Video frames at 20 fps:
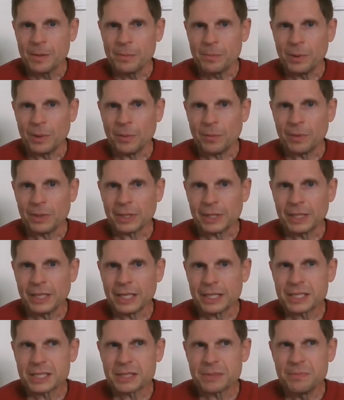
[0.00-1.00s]
But what
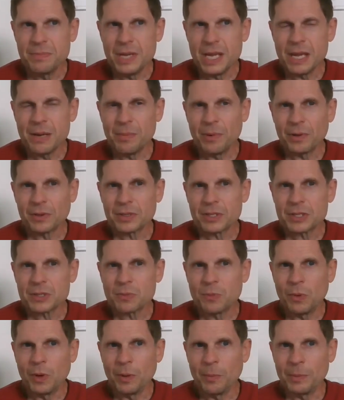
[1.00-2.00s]
gets me about
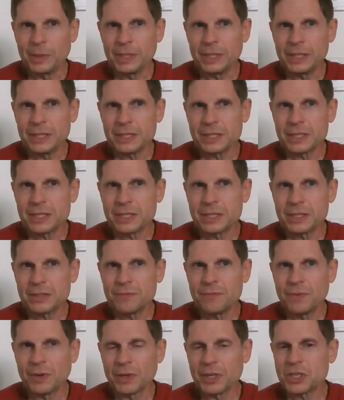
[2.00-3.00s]
this woman is she's
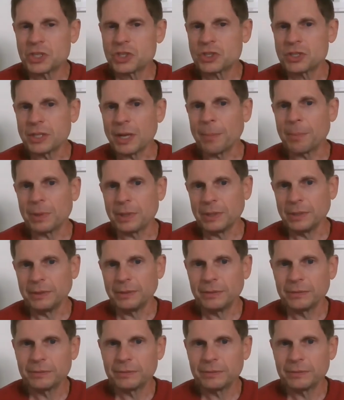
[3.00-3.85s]
very stubborn,